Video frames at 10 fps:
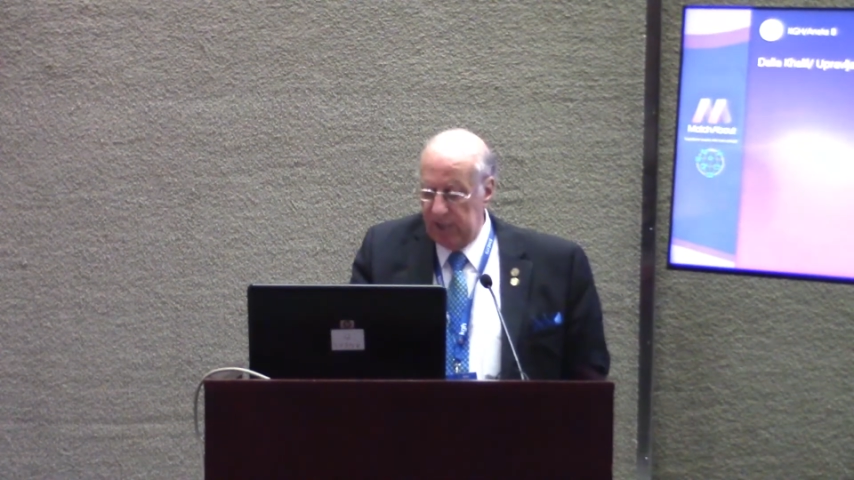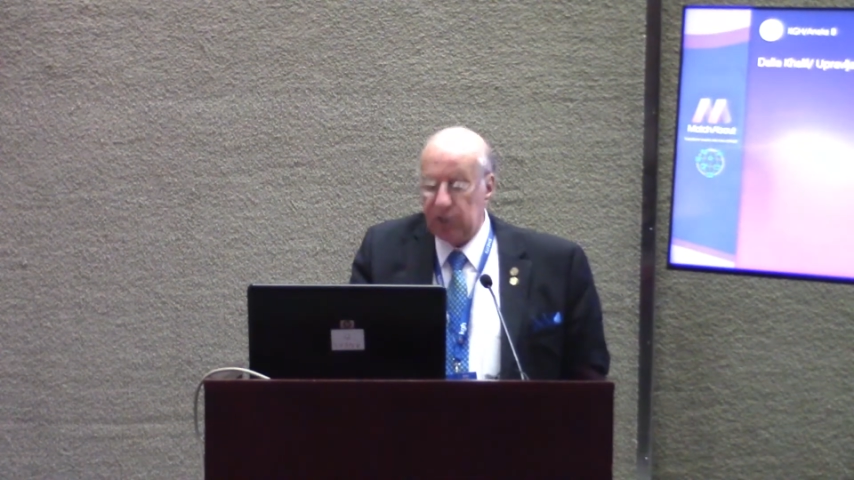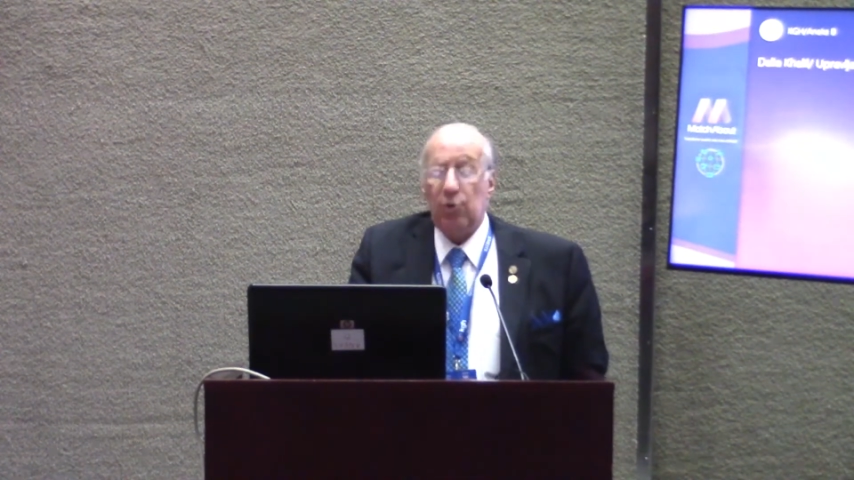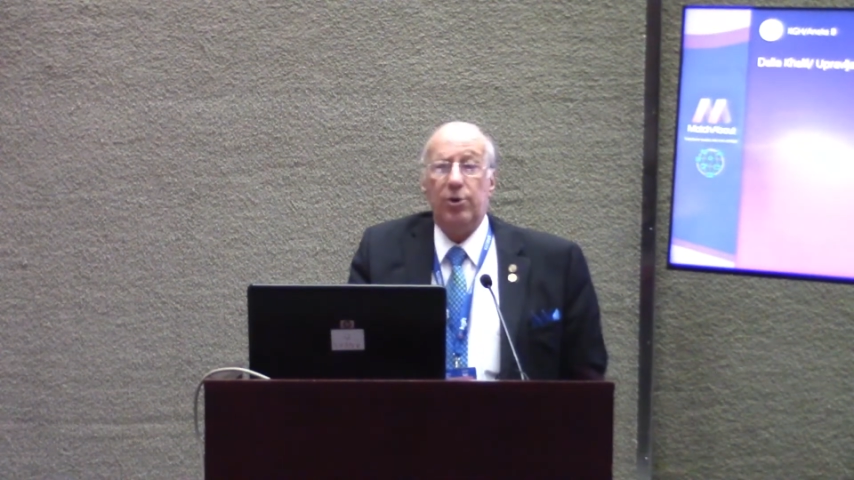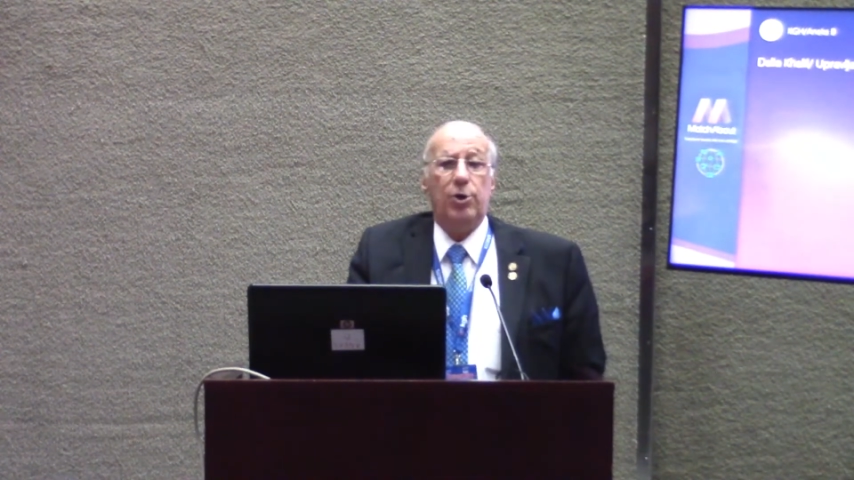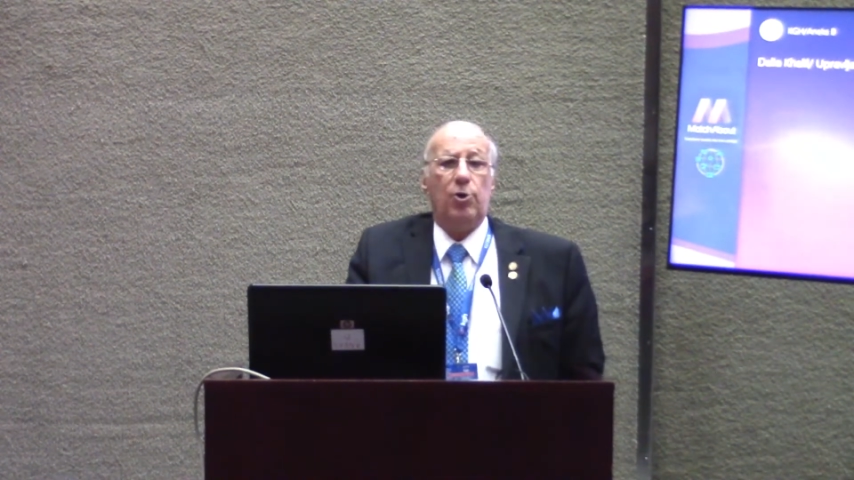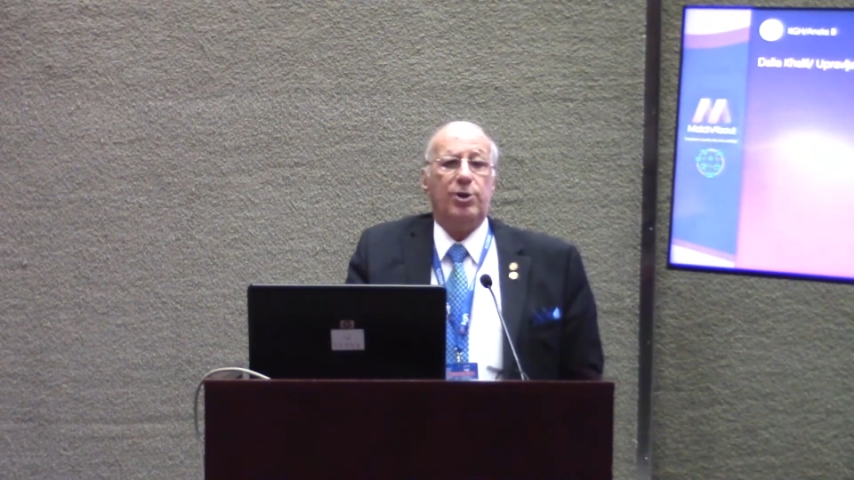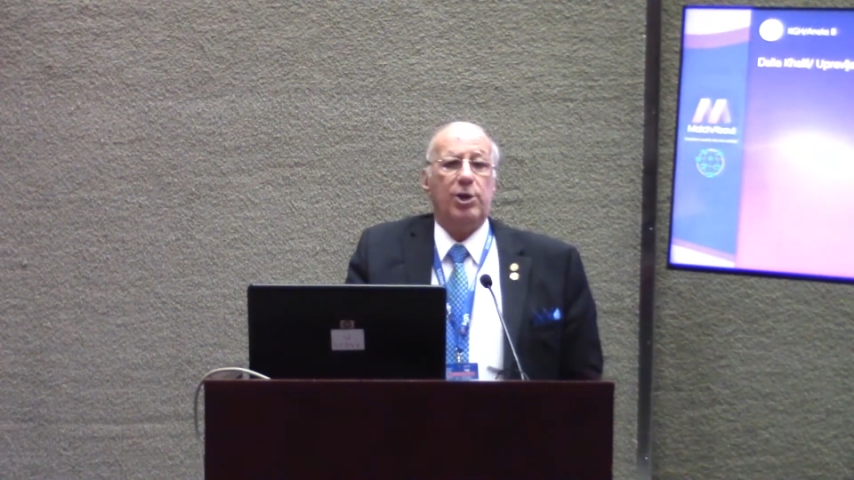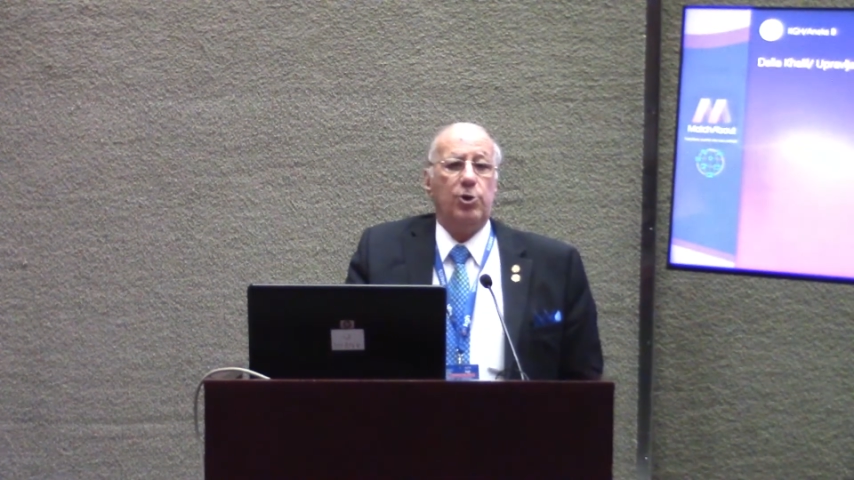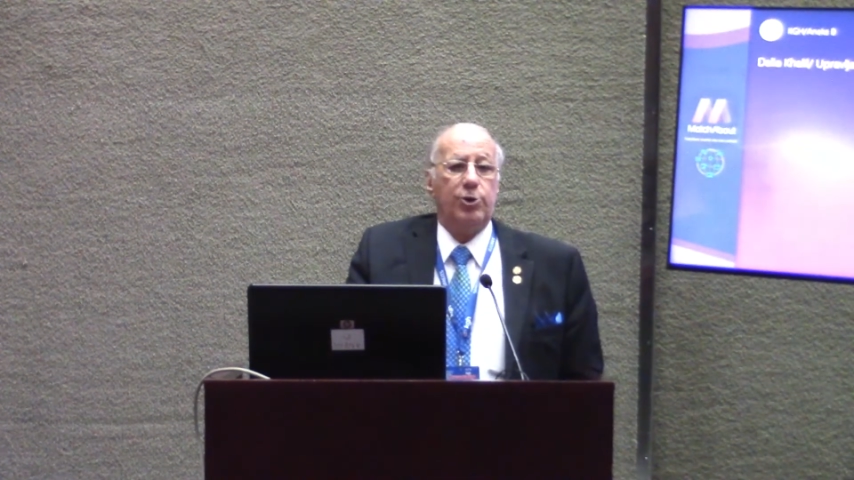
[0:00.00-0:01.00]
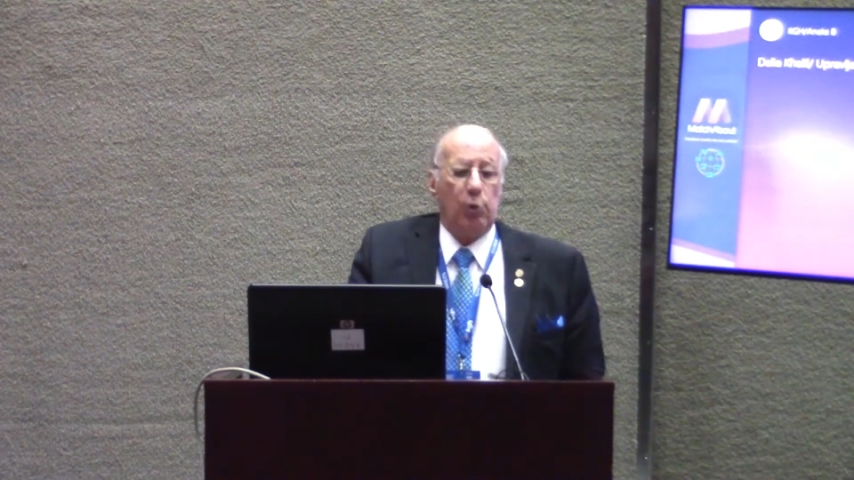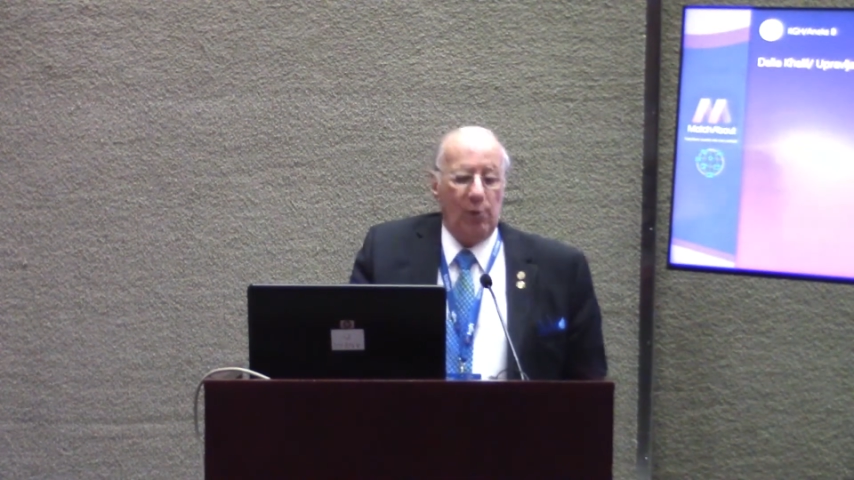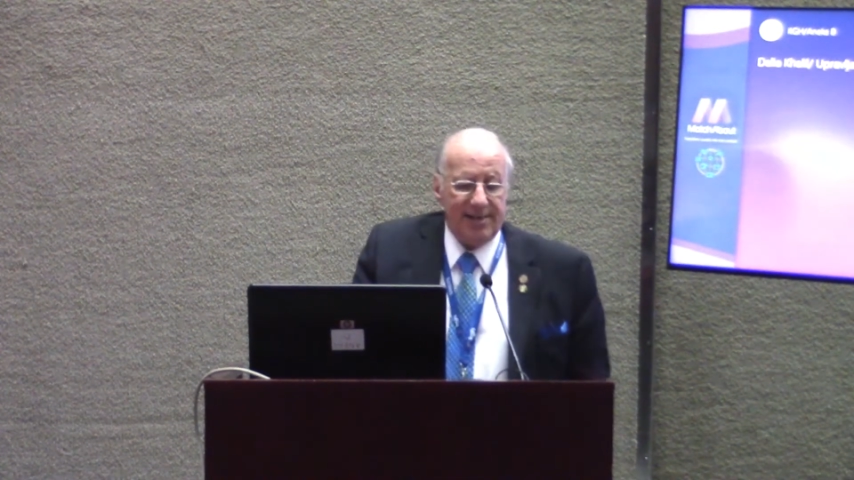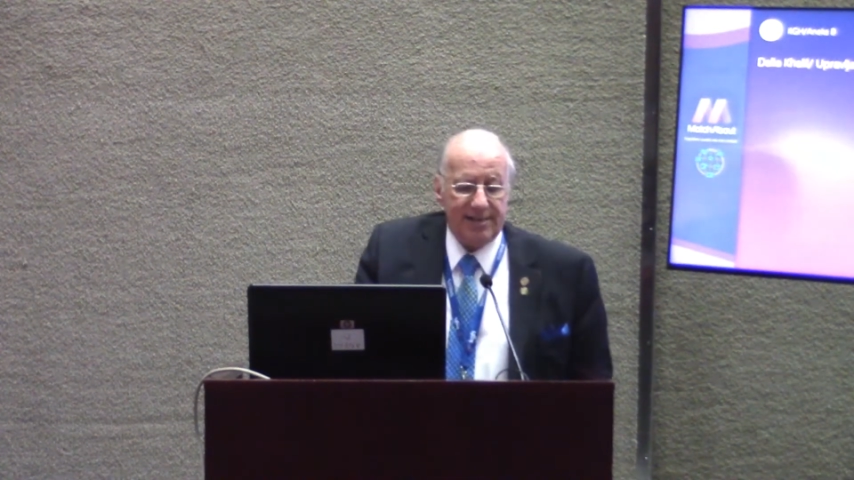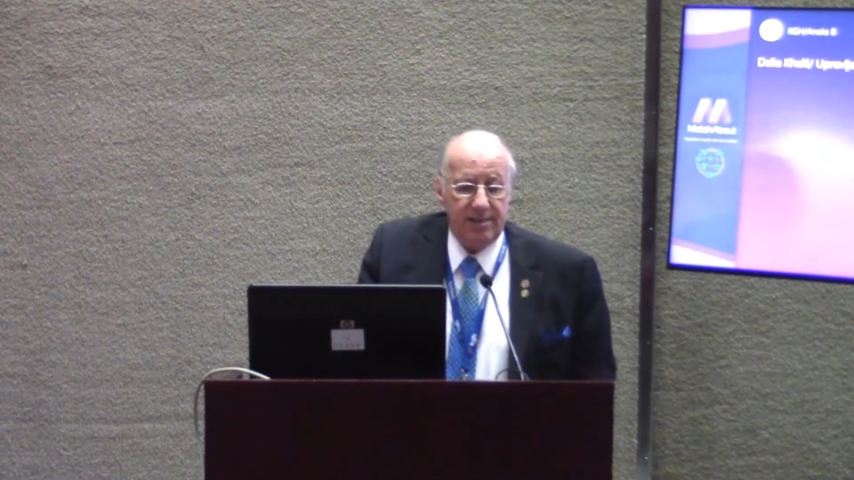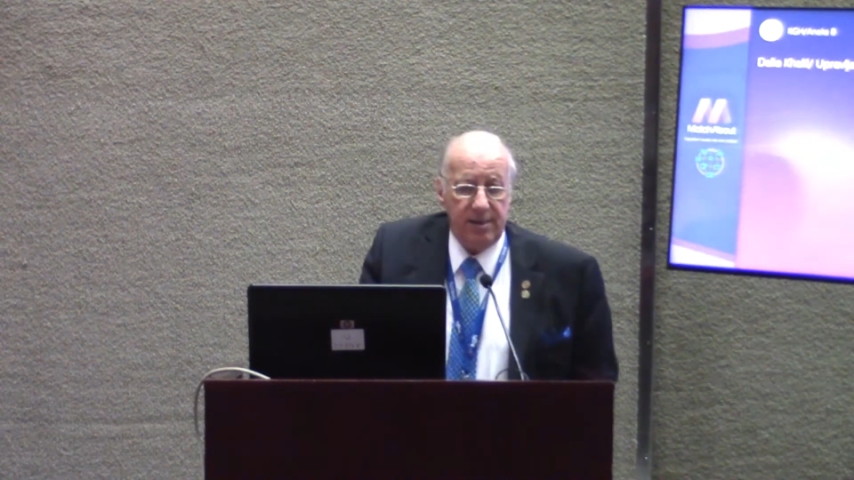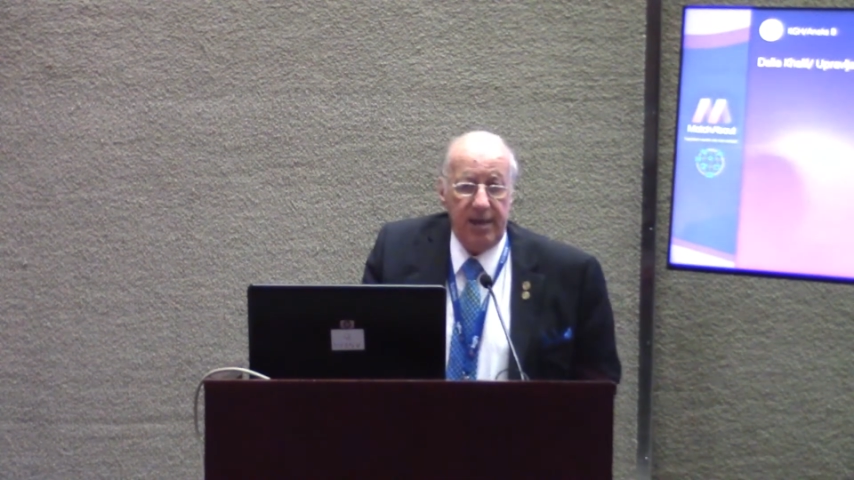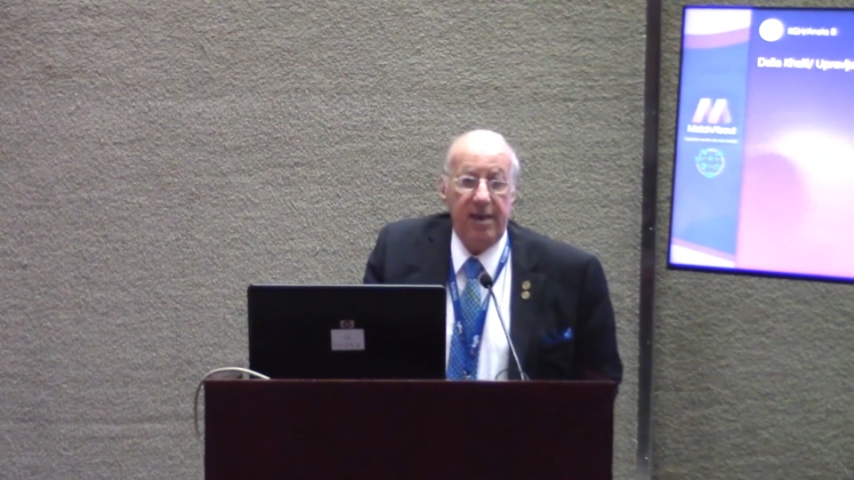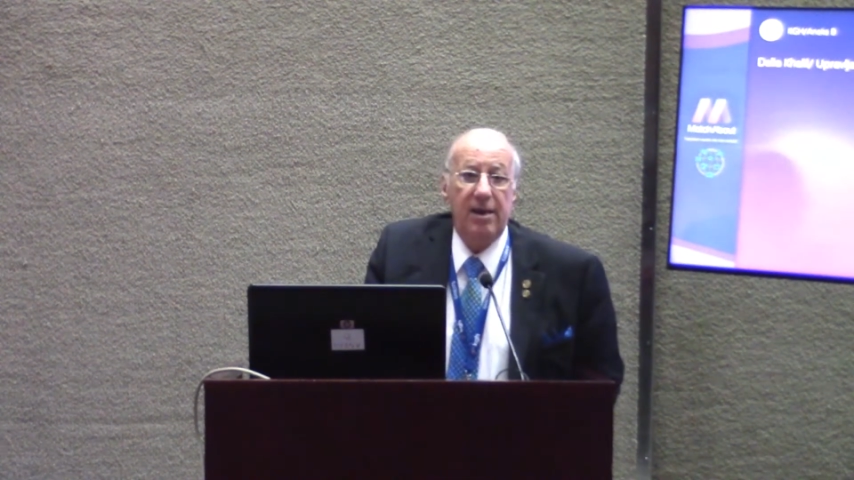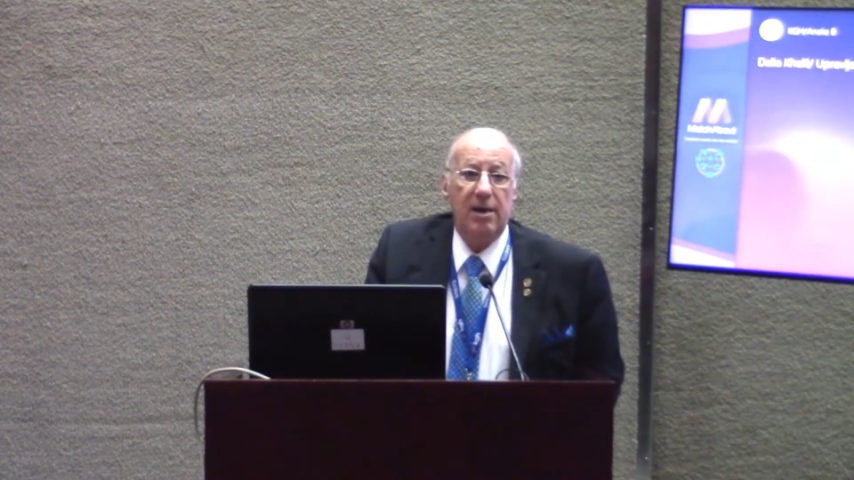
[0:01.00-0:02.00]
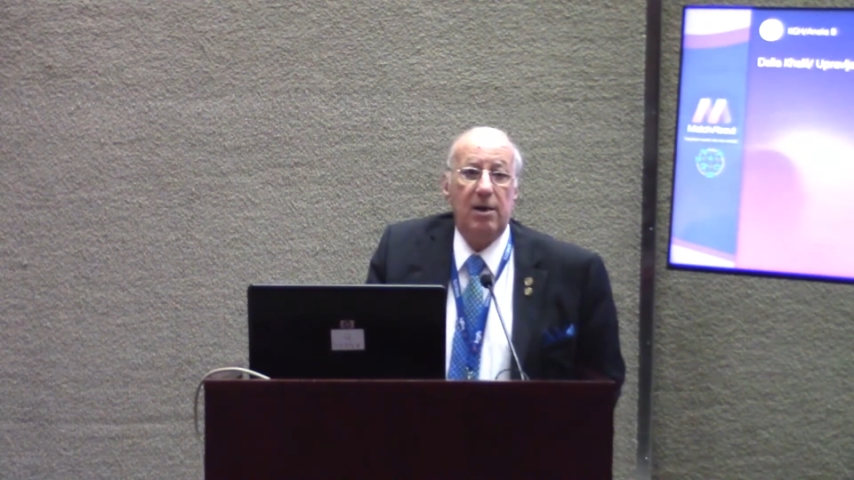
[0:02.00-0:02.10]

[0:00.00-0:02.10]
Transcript: So in order not to waste the